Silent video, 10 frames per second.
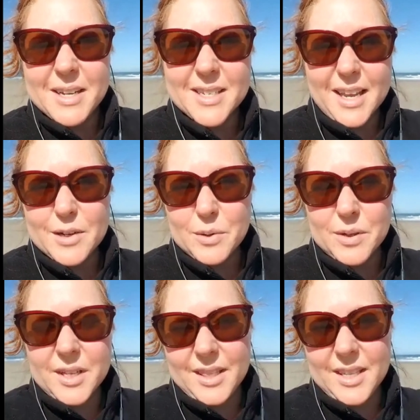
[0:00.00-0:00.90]
my
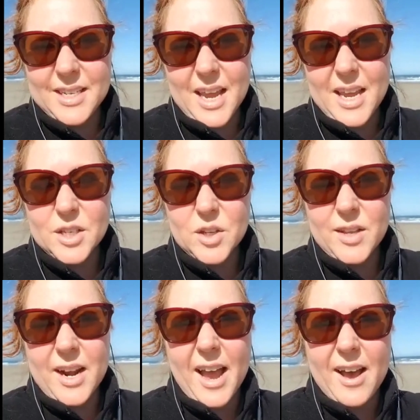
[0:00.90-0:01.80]
schedule in the day so
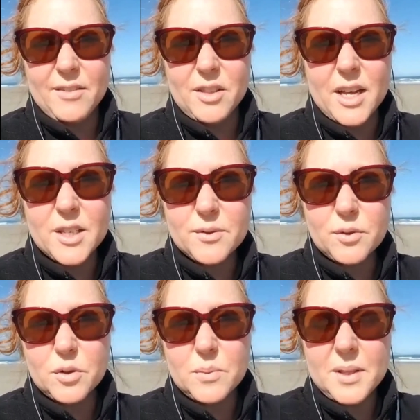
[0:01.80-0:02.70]
that I have lots
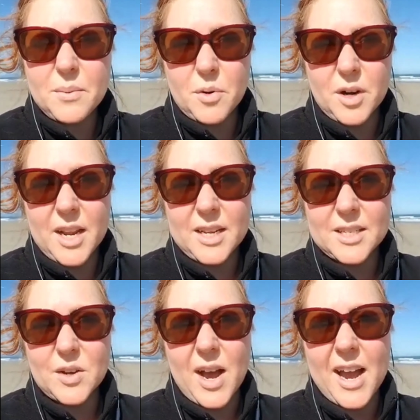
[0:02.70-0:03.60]
of room in the
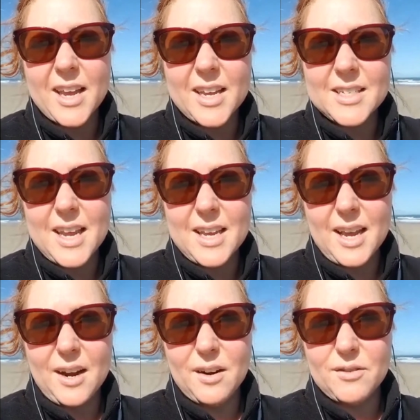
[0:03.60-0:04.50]
morning so I can take
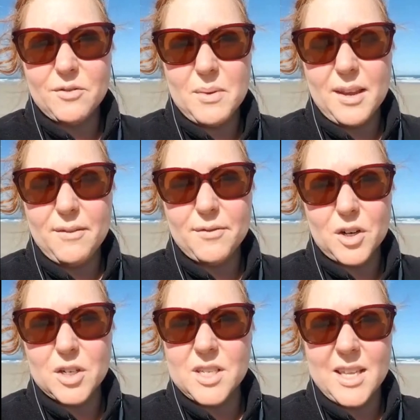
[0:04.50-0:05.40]
care of me
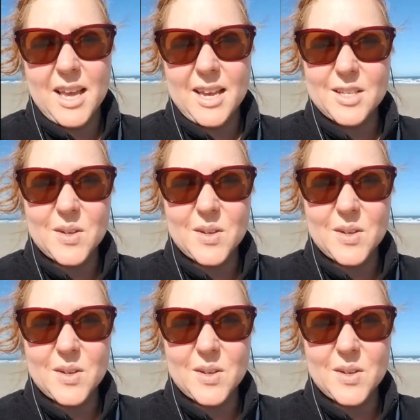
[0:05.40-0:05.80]
first thing.